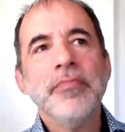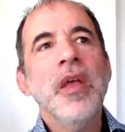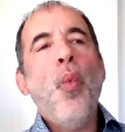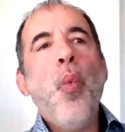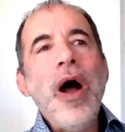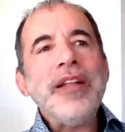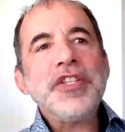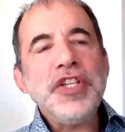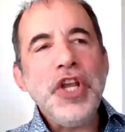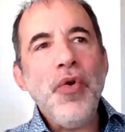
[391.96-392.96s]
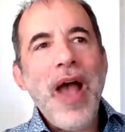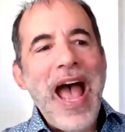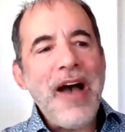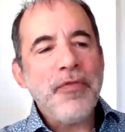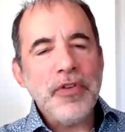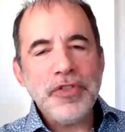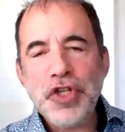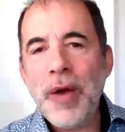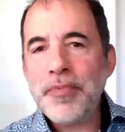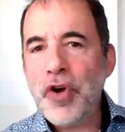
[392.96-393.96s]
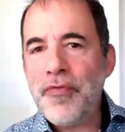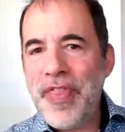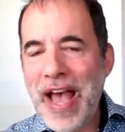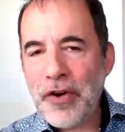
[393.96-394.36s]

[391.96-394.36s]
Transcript: Once you have jumped over that